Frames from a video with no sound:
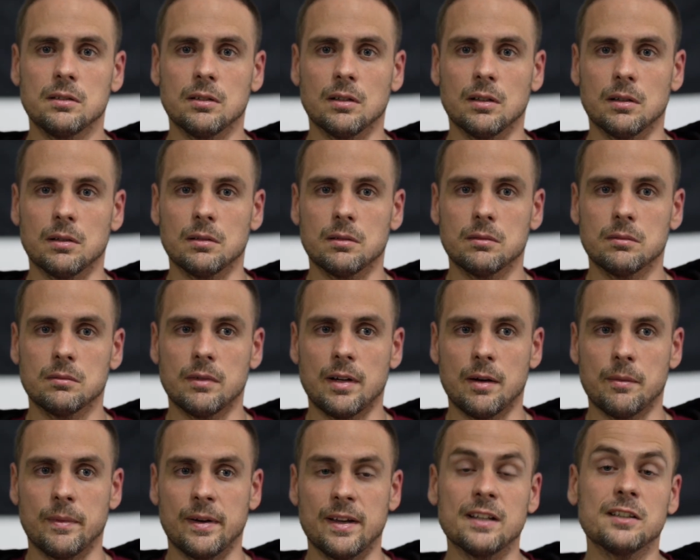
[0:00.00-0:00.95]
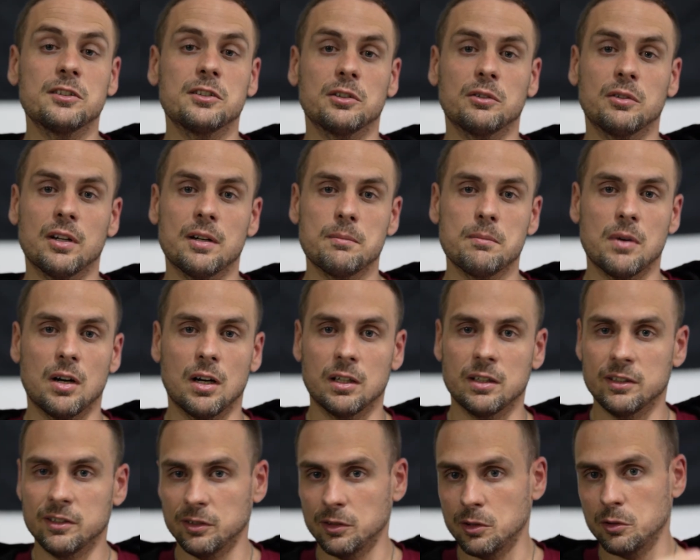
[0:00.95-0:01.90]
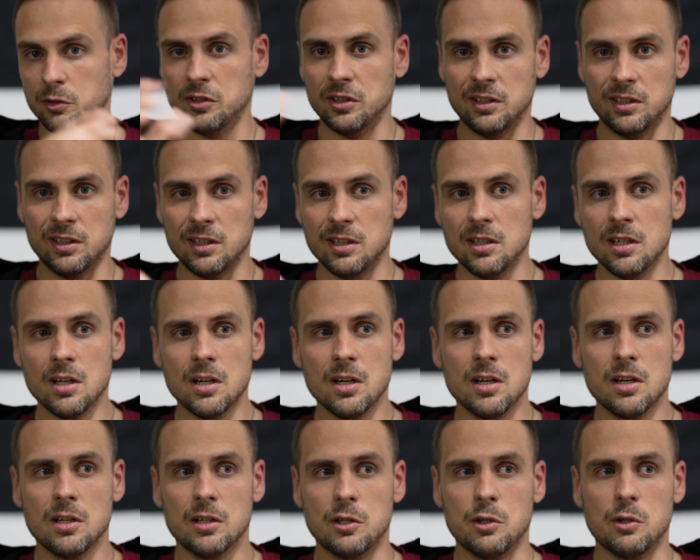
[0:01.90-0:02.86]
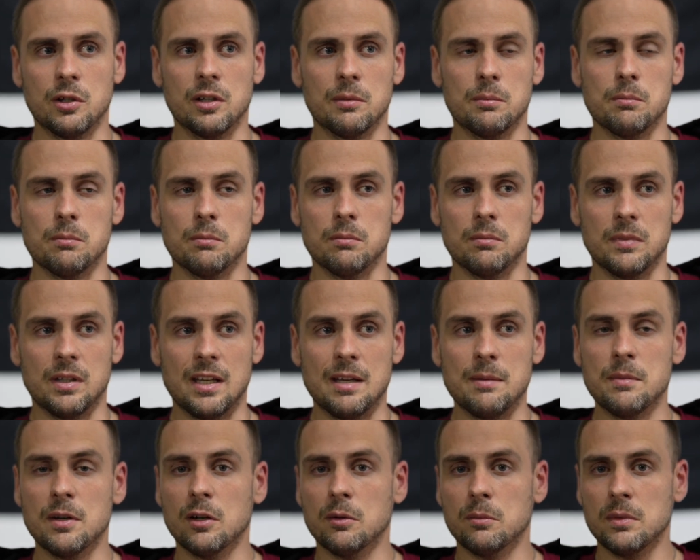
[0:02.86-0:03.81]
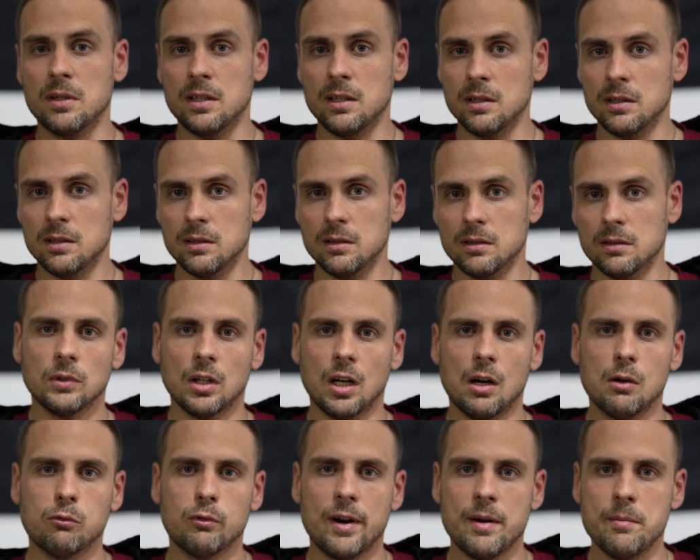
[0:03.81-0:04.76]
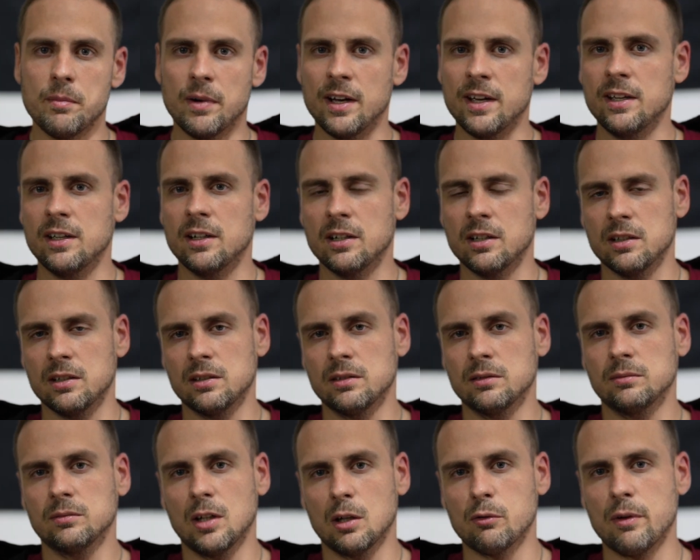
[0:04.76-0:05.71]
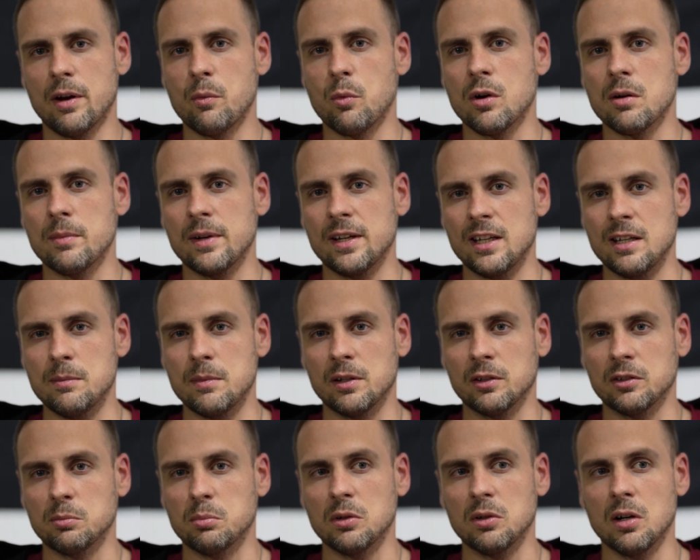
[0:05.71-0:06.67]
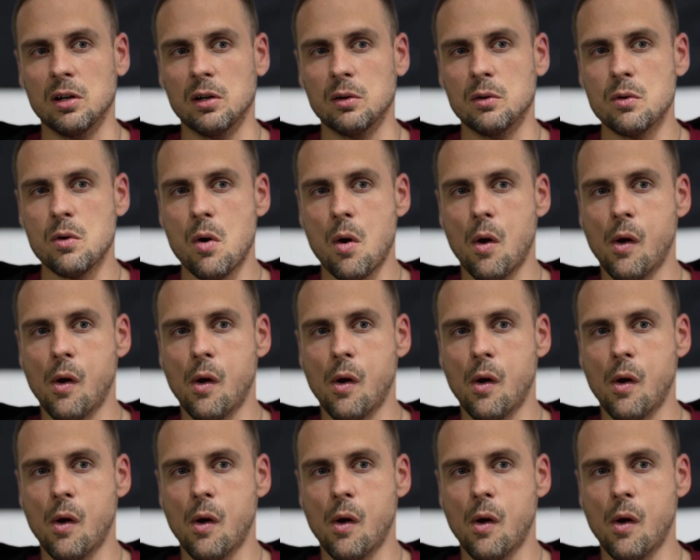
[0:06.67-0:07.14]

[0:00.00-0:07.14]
uh, on my Instagram, honestly OCD. You can email me. I'll write my uh, I'll write one of my emails below